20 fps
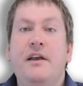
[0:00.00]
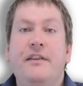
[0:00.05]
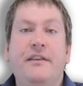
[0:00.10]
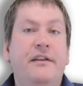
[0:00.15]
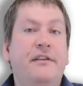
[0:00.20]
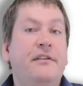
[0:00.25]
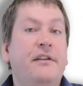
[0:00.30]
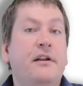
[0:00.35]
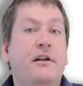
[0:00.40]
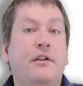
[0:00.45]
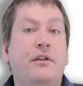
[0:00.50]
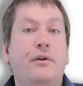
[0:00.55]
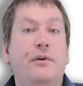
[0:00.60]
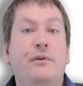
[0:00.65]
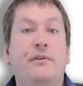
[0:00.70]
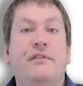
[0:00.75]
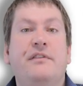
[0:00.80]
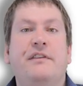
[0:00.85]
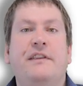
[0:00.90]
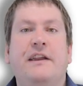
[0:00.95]
This
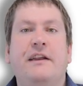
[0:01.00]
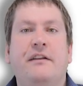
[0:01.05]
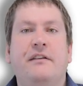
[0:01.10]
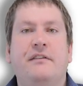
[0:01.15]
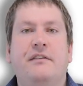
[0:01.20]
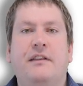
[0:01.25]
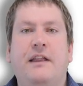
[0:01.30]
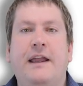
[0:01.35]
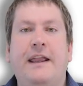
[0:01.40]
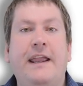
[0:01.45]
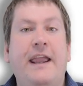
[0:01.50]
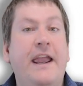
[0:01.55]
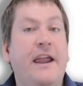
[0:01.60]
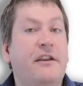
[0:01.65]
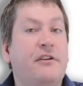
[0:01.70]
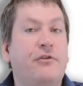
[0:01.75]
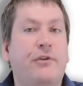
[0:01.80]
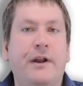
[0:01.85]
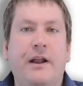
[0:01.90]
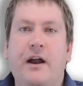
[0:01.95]
includes things like
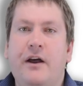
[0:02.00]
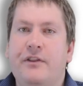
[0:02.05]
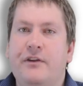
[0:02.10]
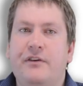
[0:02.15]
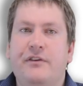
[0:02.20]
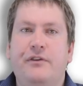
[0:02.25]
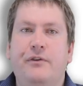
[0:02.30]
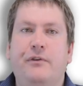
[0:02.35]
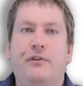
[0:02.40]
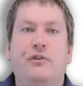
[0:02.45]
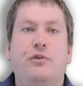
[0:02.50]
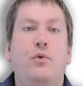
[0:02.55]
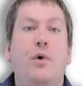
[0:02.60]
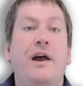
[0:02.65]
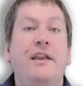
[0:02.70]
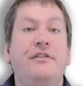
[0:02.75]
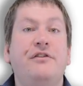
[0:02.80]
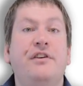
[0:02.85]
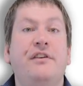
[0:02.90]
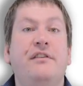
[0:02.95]
answering other students'
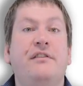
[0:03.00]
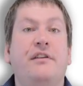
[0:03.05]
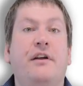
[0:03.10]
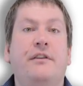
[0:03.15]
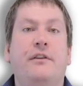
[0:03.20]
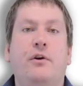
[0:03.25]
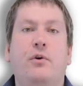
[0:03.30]
questions on the